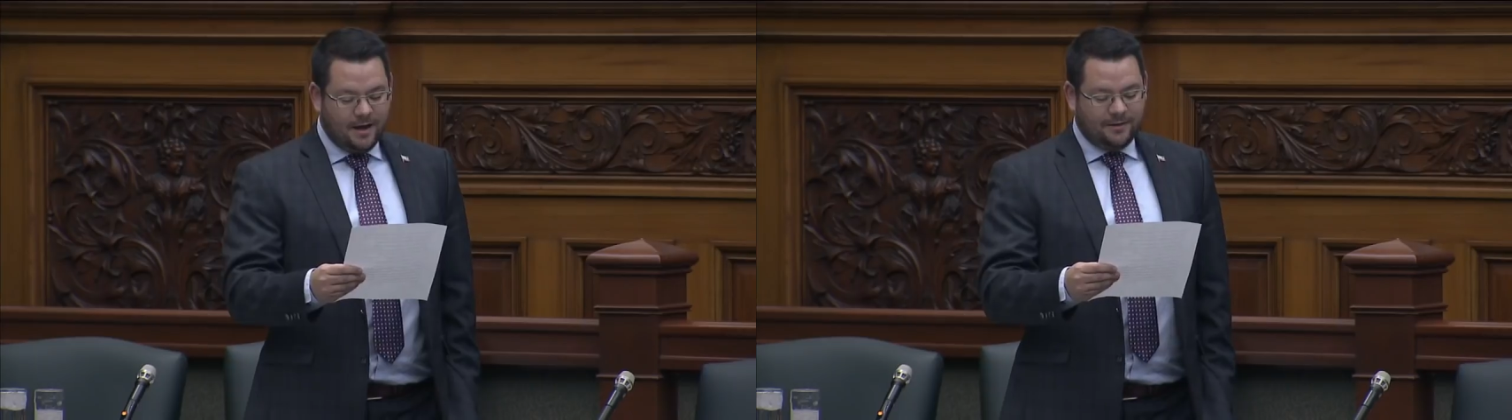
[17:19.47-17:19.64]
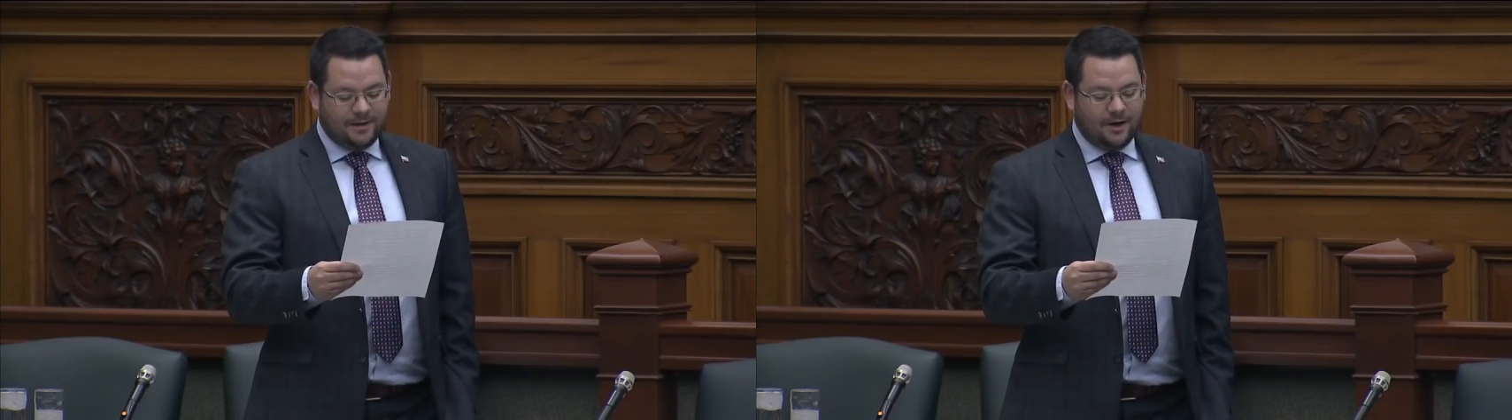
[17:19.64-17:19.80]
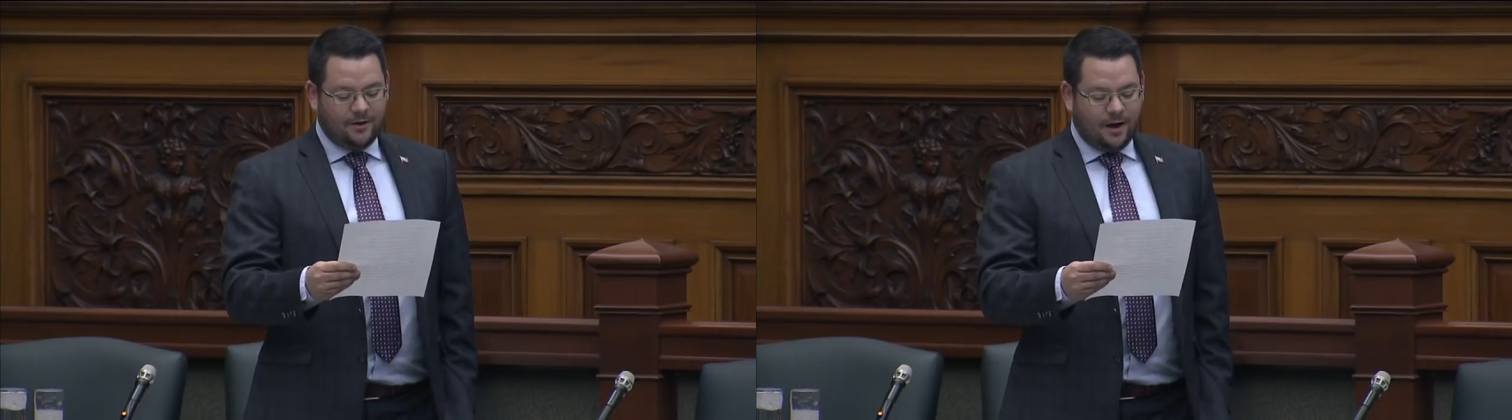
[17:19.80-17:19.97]

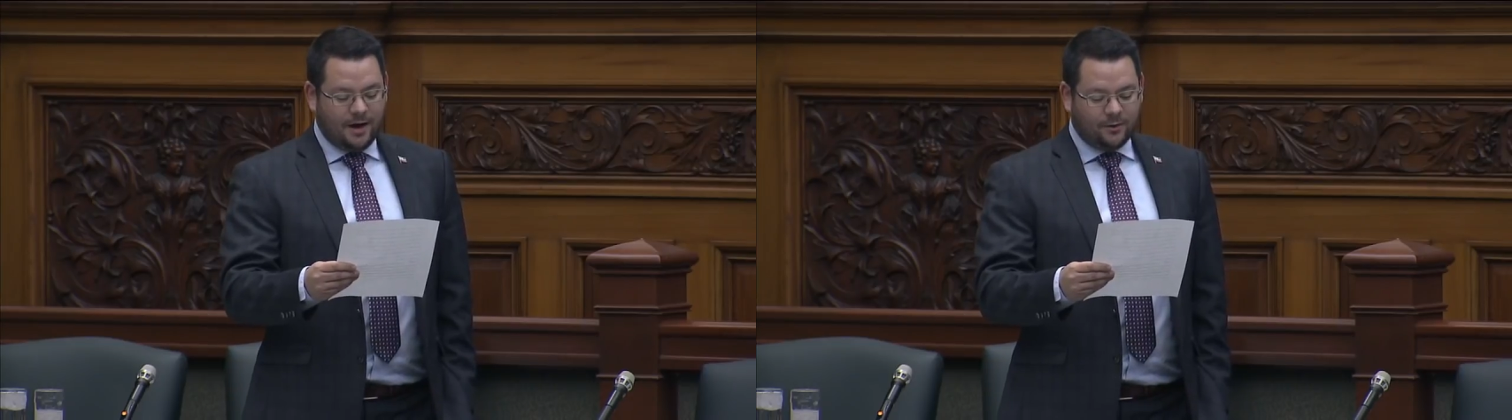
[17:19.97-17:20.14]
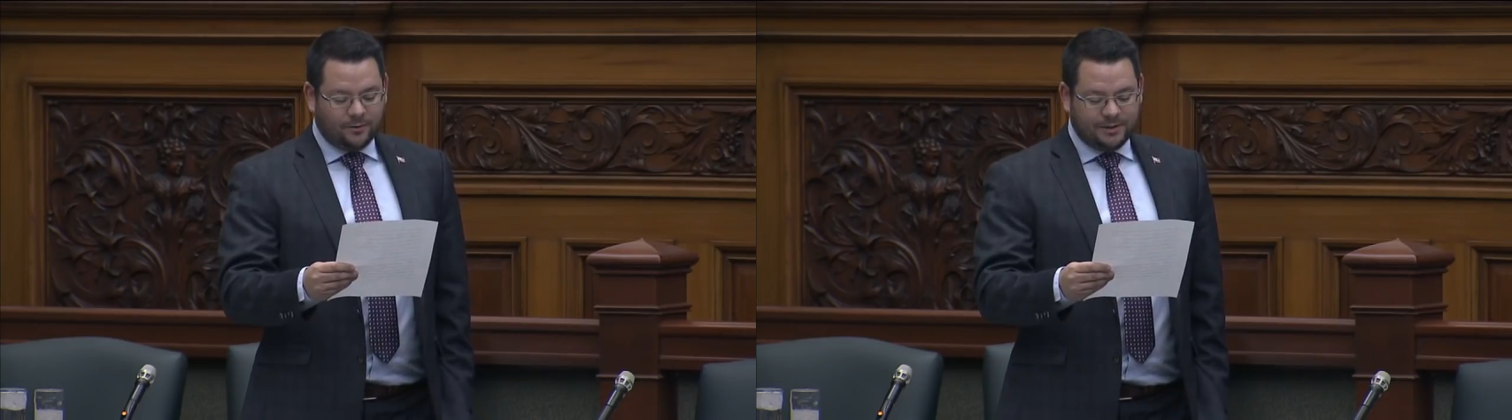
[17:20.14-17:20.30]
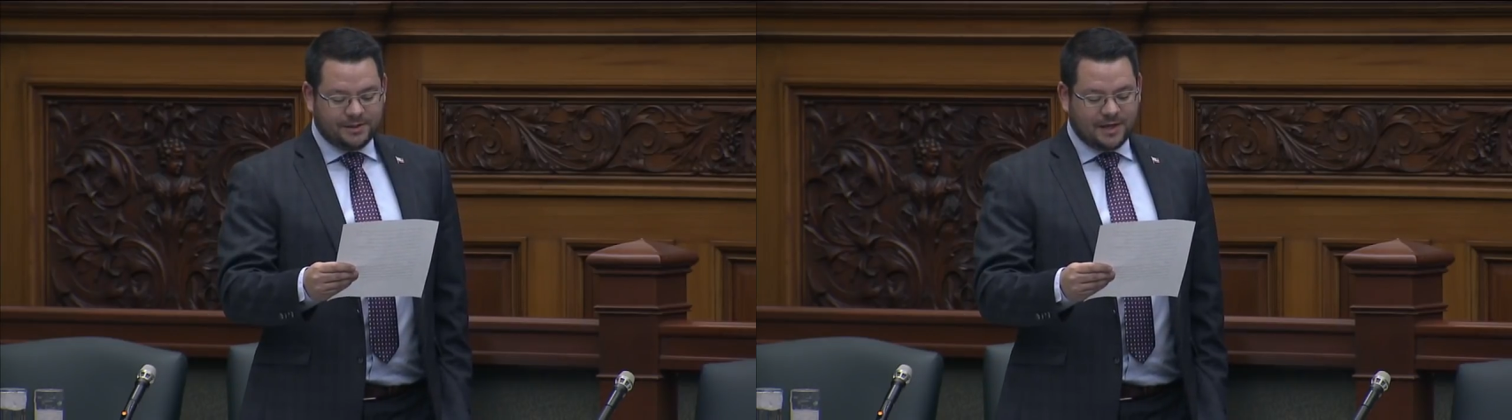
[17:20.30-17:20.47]
They are not
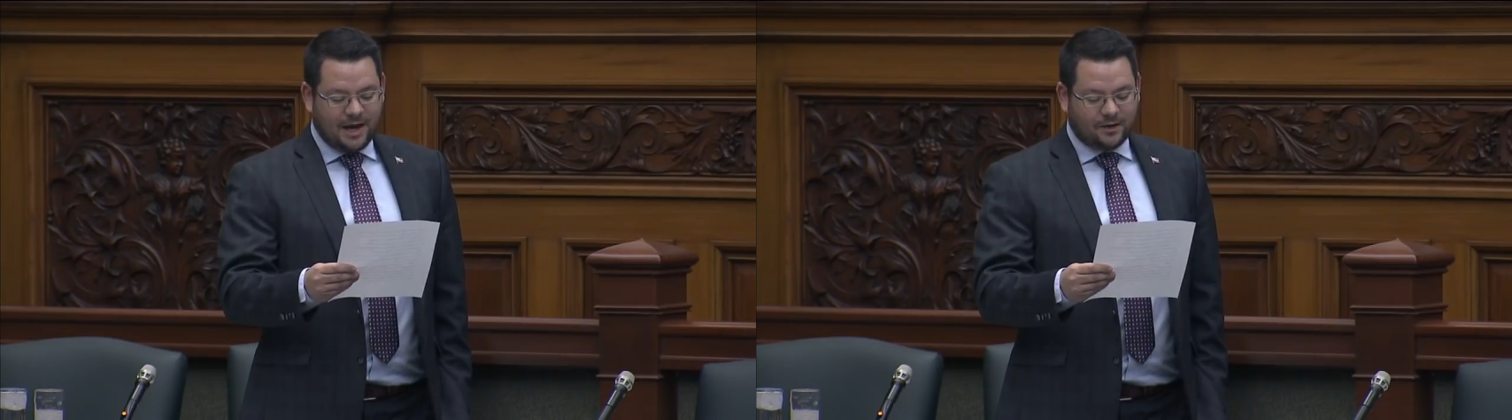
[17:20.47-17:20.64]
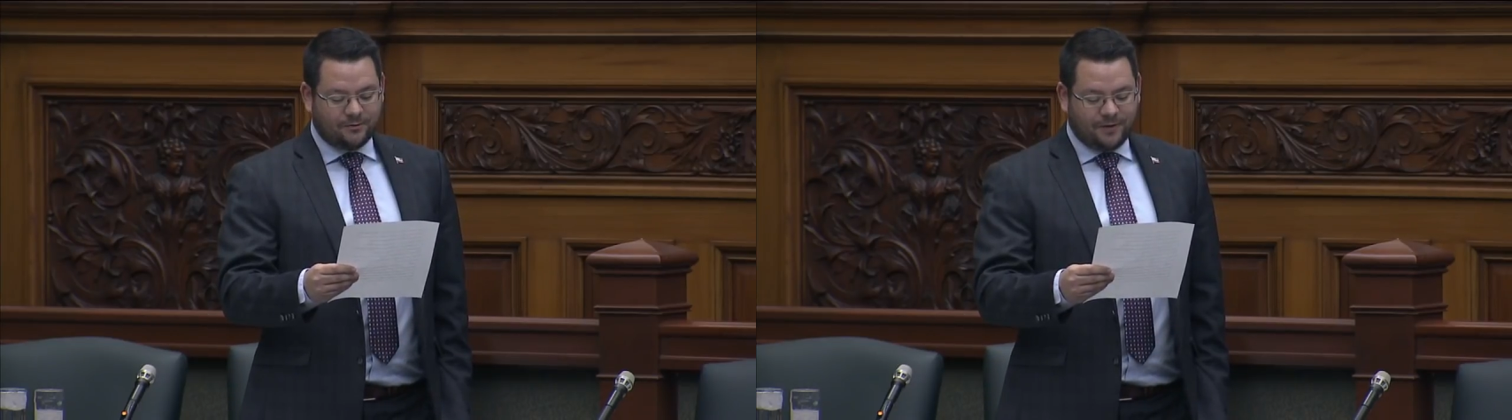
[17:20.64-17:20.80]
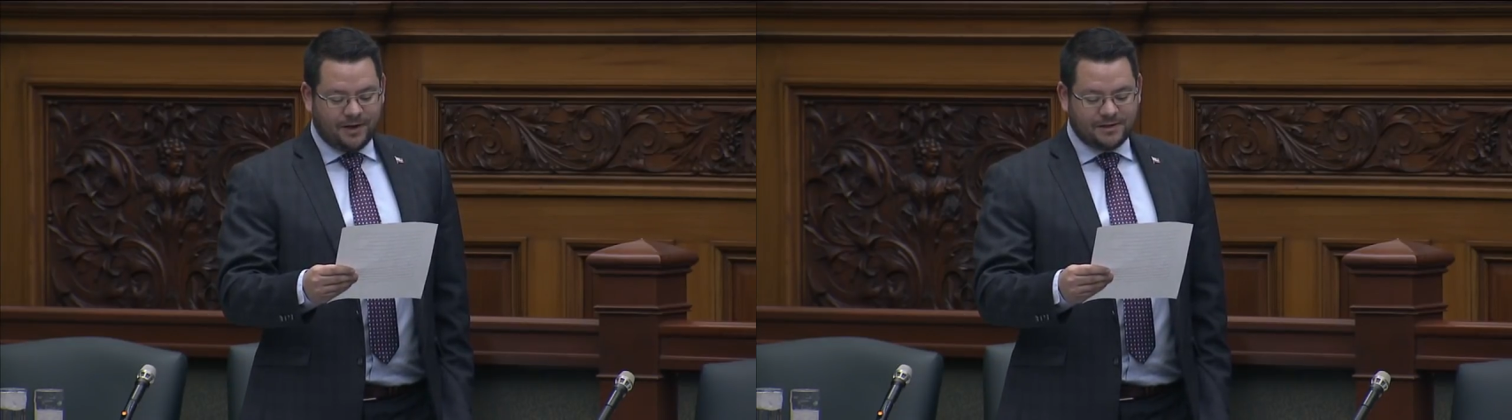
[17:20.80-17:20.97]
only
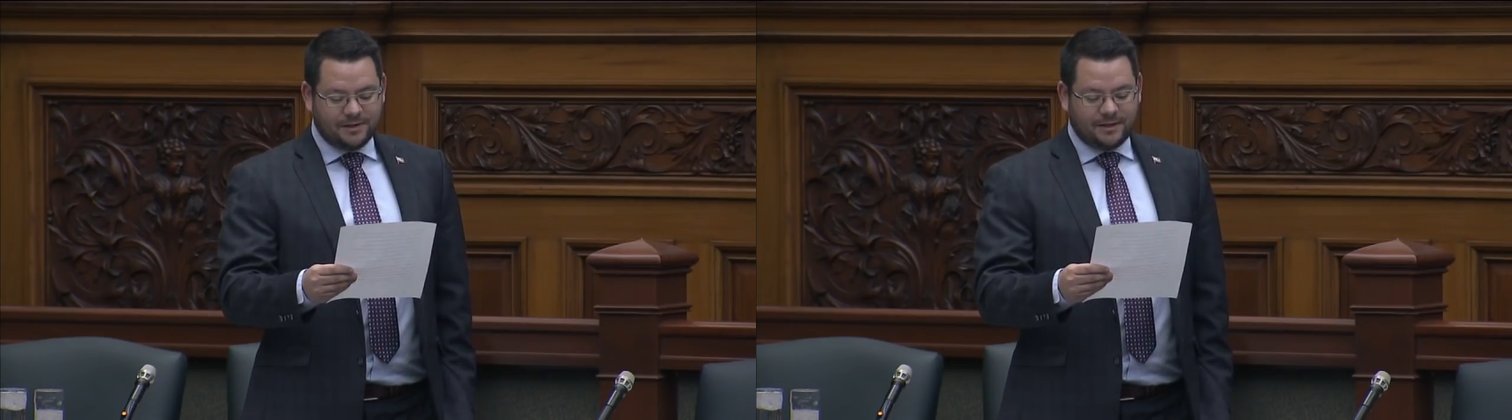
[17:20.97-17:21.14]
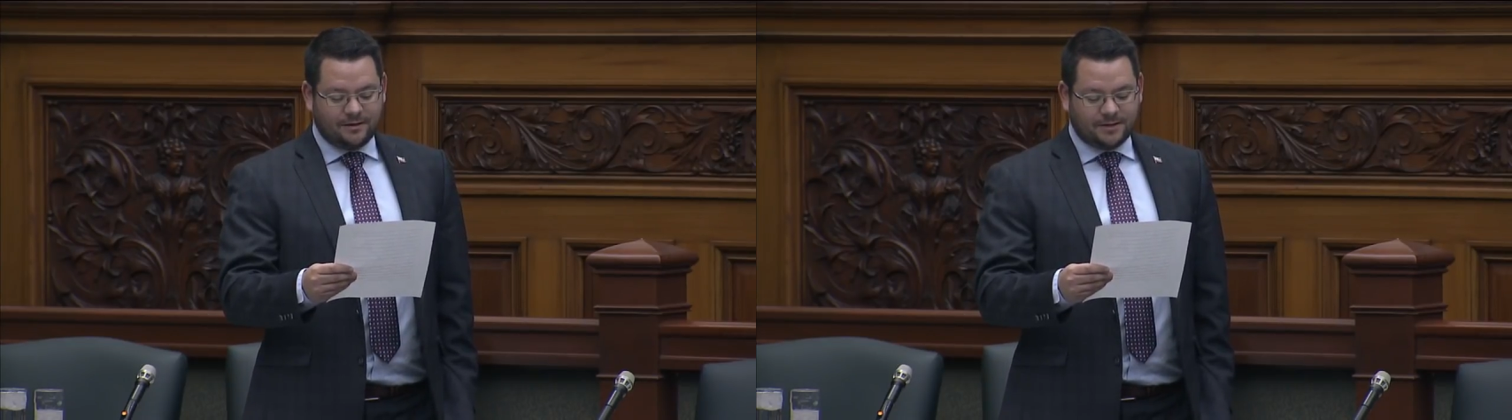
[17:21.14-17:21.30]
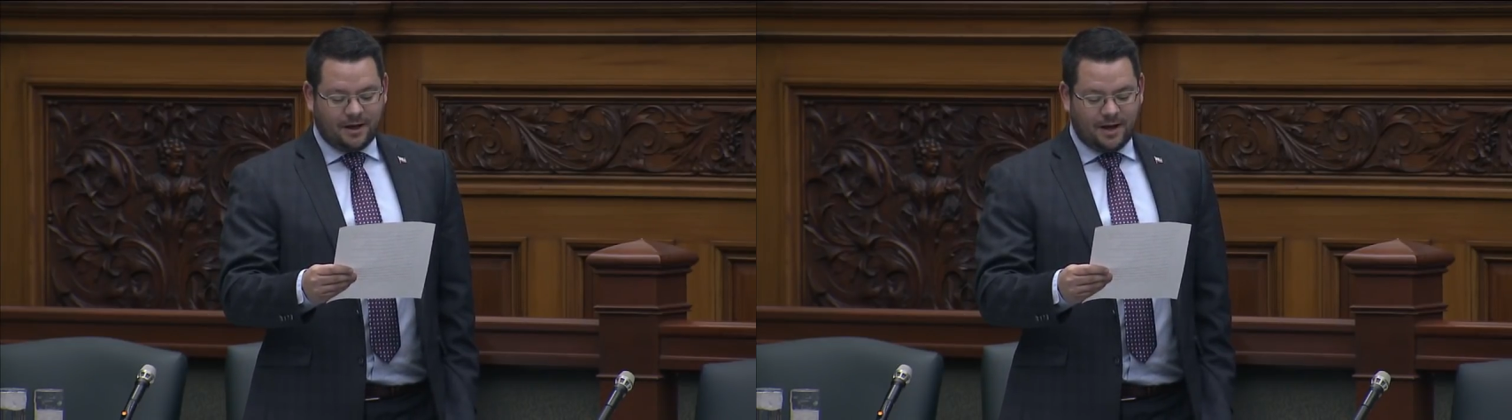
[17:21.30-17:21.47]
sacrificing
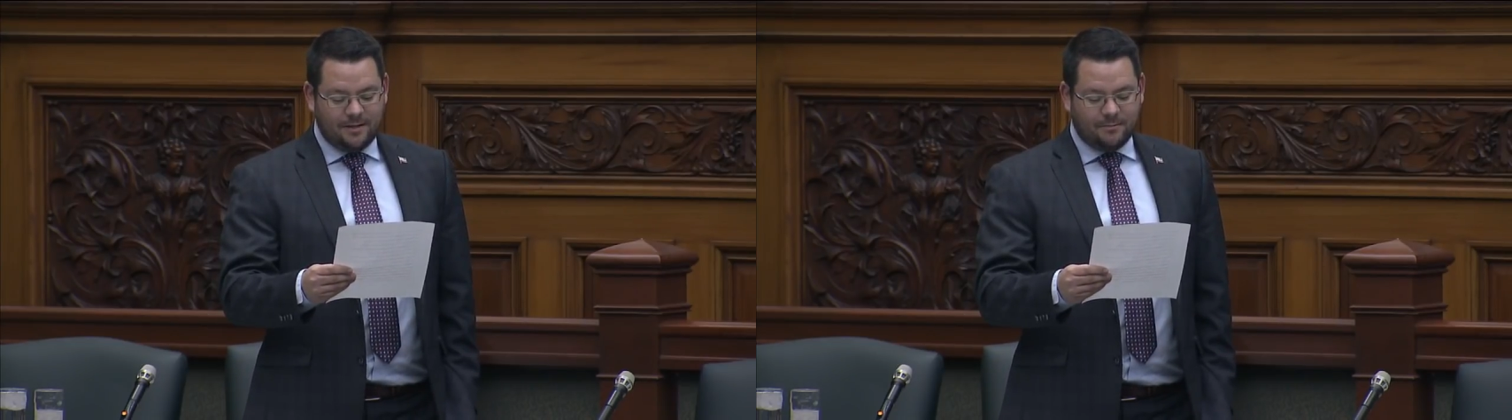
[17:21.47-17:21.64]
their time,